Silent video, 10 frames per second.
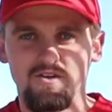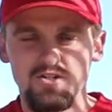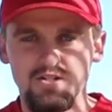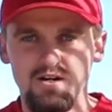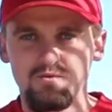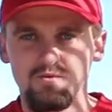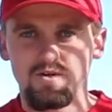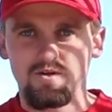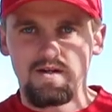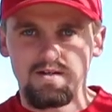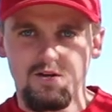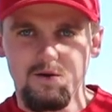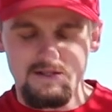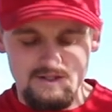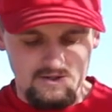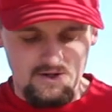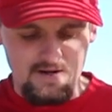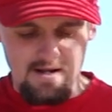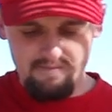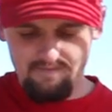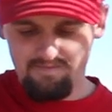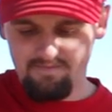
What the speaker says: flushed out, we're gonna go ahead and start it up.